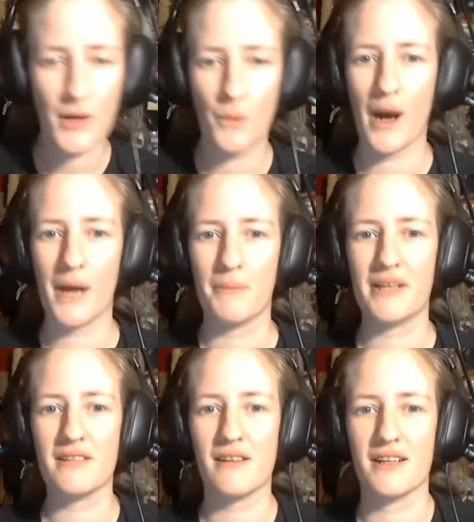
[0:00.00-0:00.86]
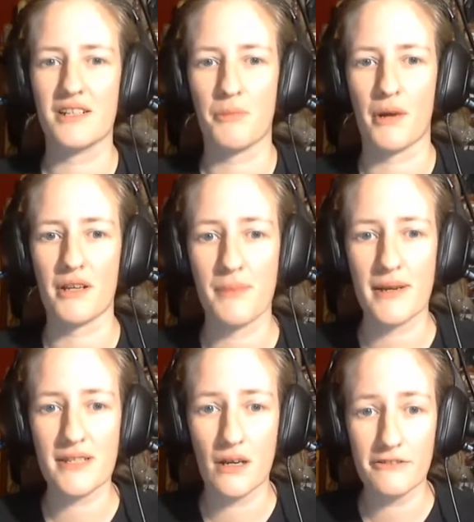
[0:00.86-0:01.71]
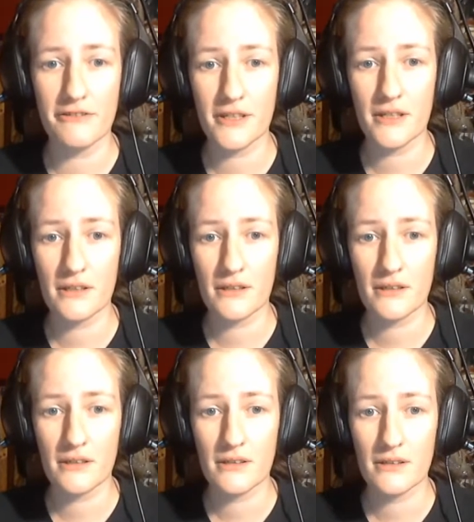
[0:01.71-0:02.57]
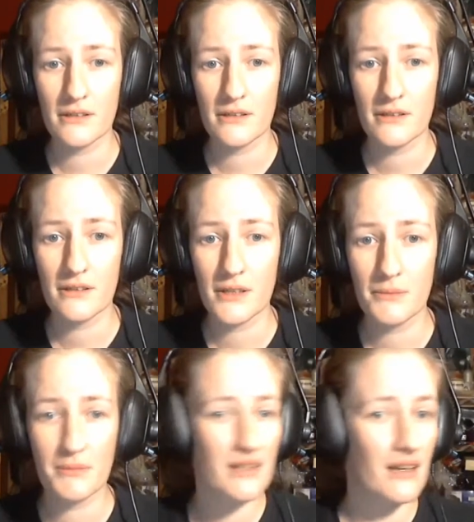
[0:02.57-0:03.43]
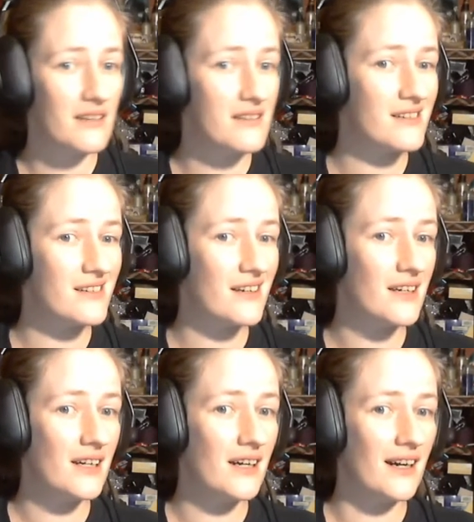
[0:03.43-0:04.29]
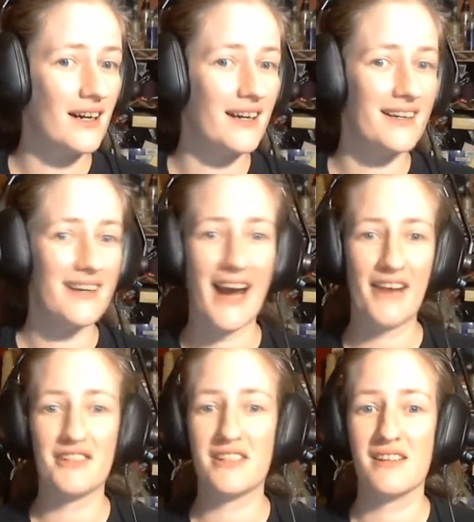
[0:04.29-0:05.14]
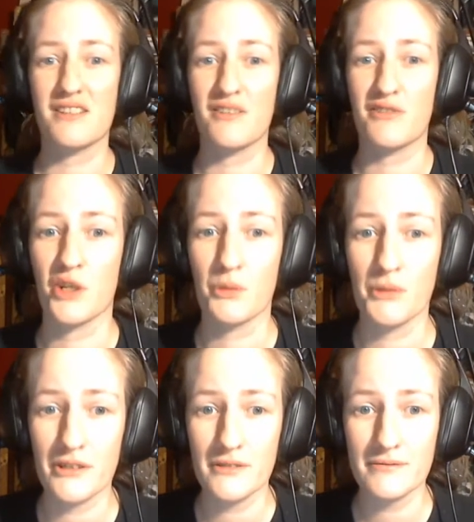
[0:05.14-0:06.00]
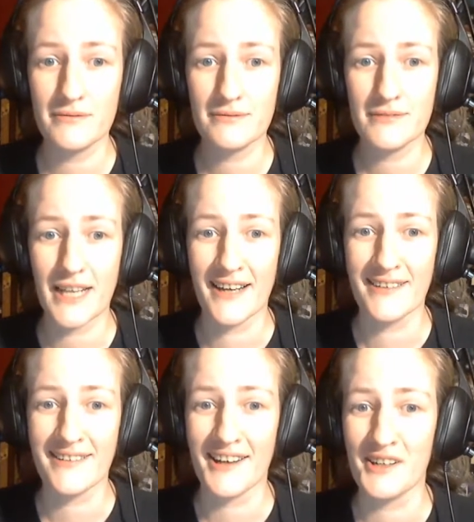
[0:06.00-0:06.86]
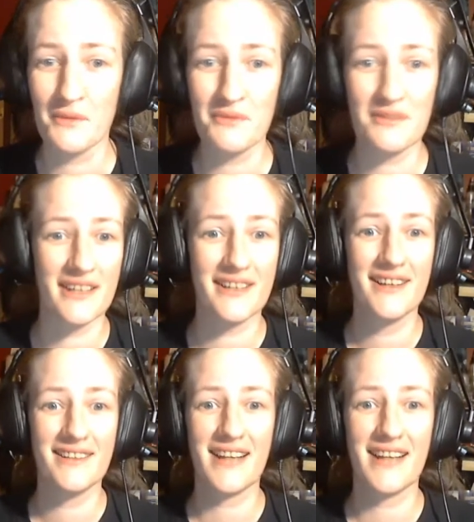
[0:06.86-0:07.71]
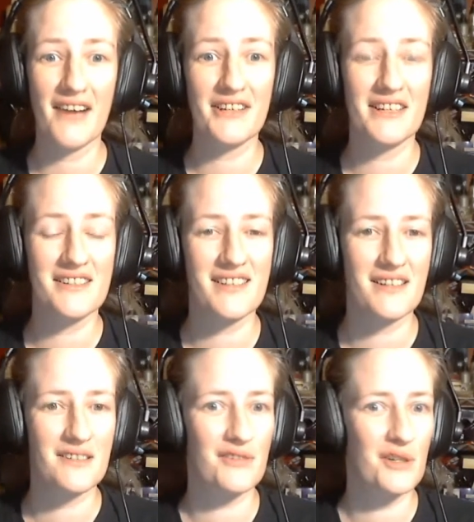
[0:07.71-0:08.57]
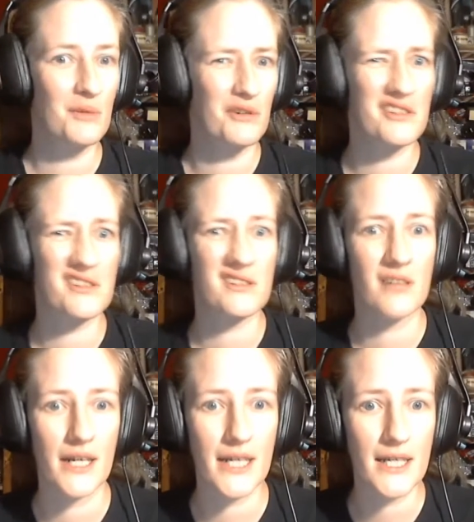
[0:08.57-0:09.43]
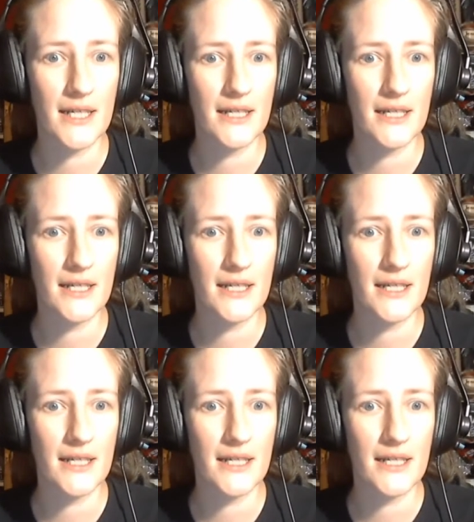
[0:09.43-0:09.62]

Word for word: Why? Because I express myself? Because I have a sense of humor? And I don't think that having a sense of humor is slutty.